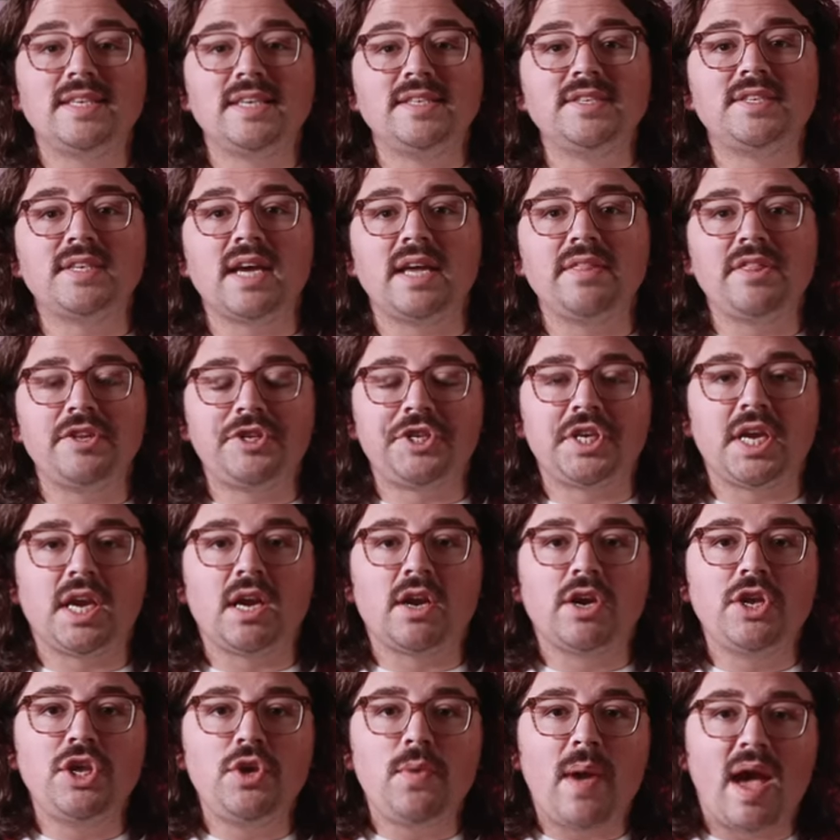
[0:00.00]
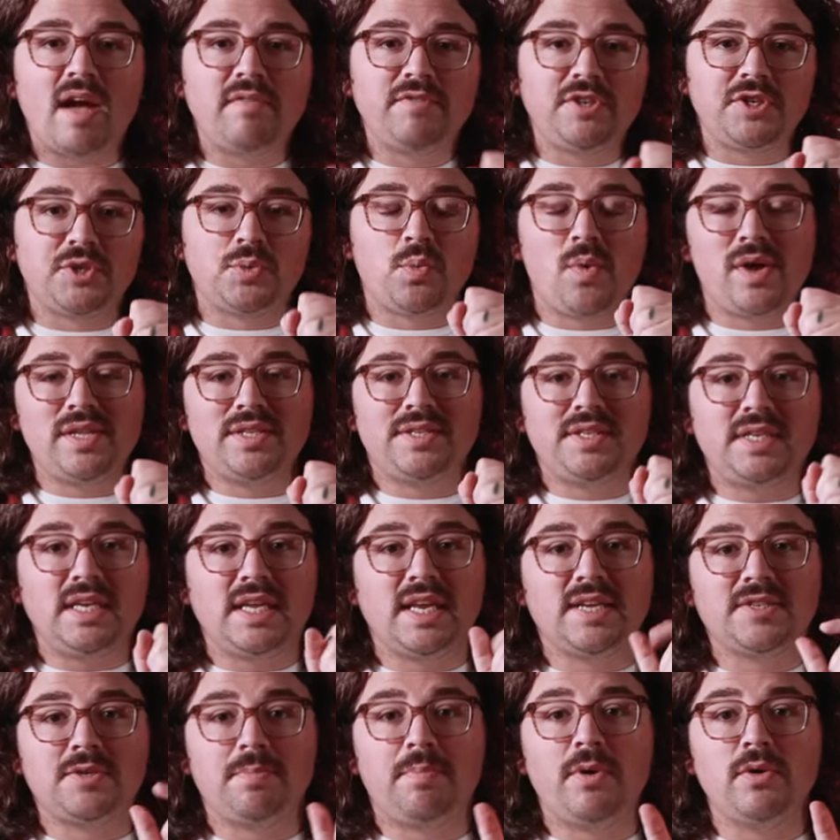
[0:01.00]
inside the cherry, you have just one
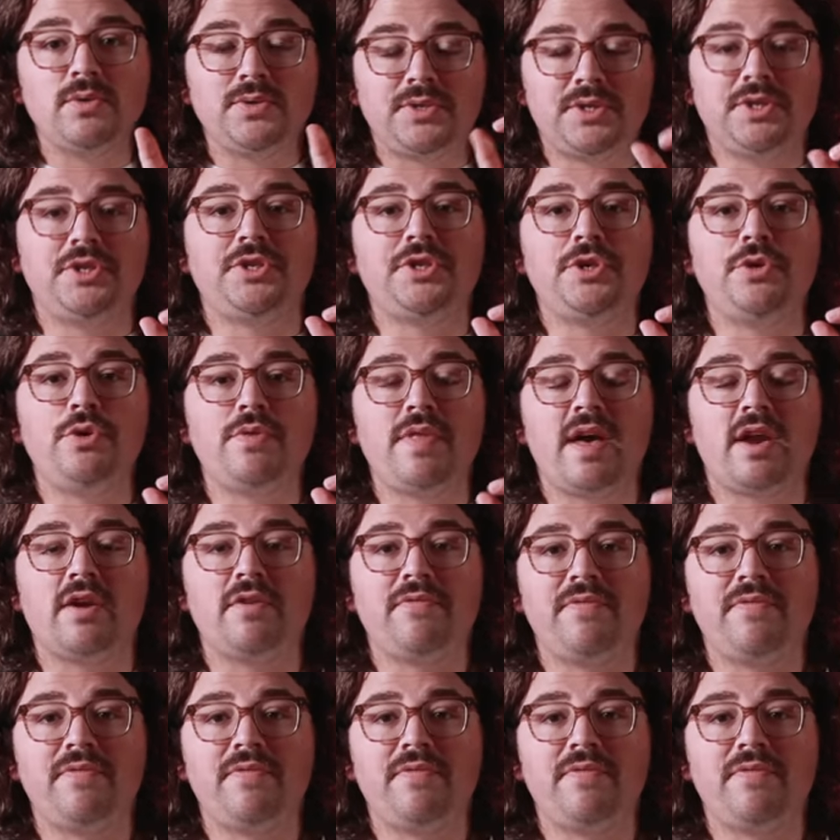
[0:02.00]
seed as opposed to two that